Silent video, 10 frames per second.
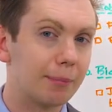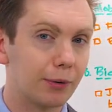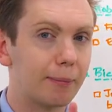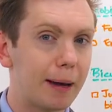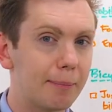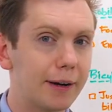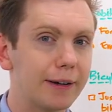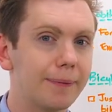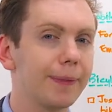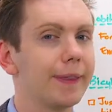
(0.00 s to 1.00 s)
But
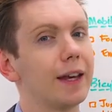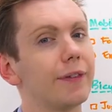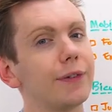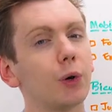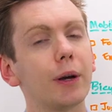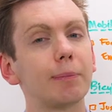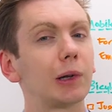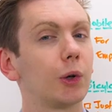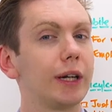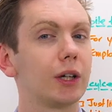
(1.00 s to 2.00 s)
remember, if your
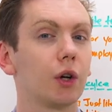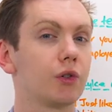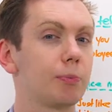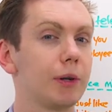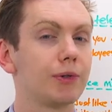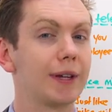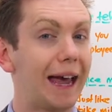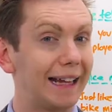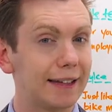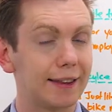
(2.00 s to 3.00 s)
employee contributes
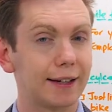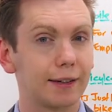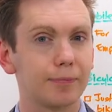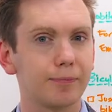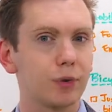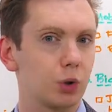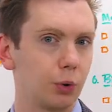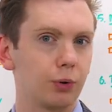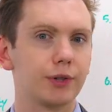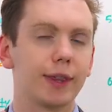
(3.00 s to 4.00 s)
anything
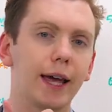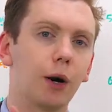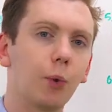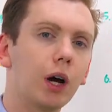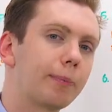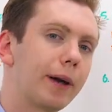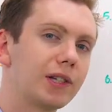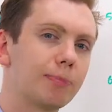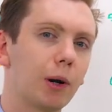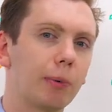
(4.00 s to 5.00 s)
towards their
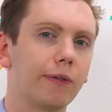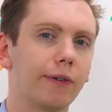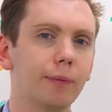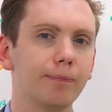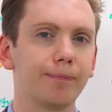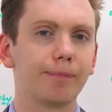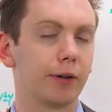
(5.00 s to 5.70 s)
work-based mobile phone,